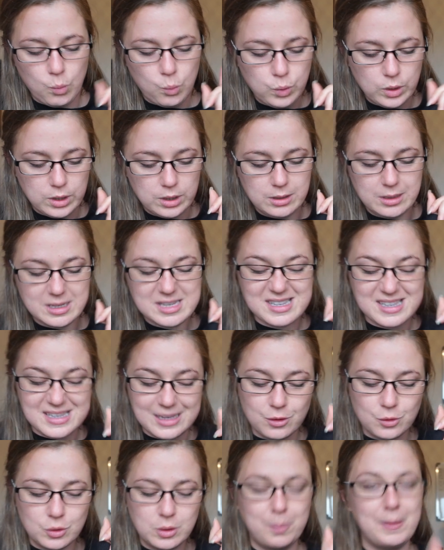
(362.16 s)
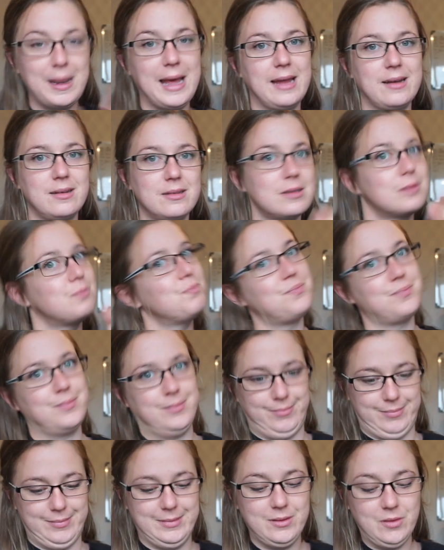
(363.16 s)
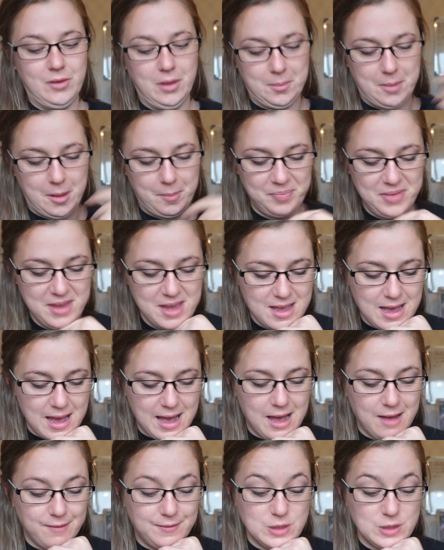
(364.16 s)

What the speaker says: wool silk blend, come on, for